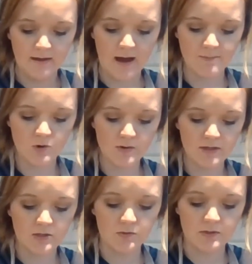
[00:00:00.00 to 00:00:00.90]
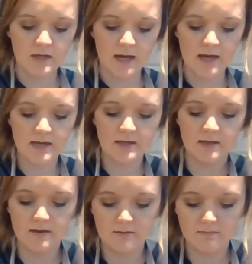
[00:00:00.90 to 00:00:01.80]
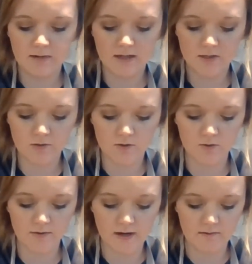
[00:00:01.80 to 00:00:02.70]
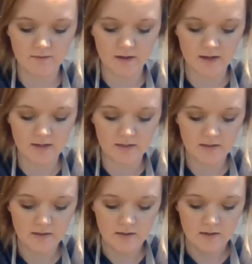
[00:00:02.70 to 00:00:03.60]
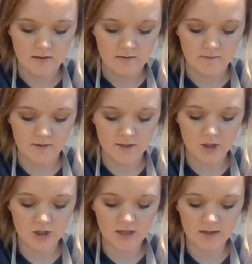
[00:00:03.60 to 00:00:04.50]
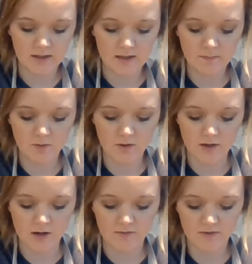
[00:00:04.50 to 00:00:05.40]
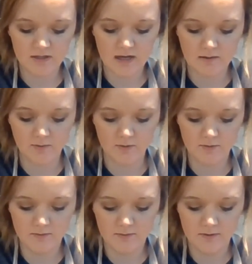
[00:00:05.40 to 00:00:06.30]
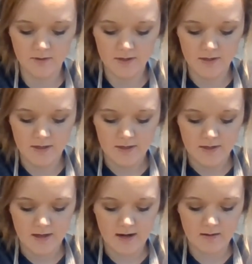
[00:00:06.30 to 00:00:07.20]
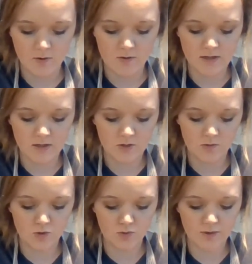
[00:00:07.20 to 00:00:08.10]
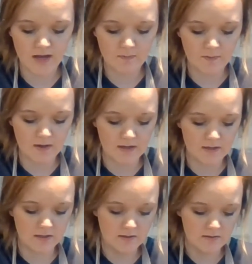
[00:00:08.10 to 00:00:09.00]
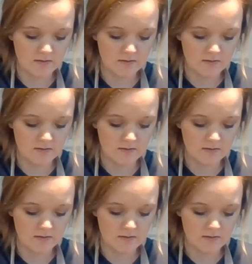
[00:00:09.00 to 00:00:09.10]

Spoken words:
I'm going to take my circle that I've cut, very gently pull it off the table, and I'm going to drape it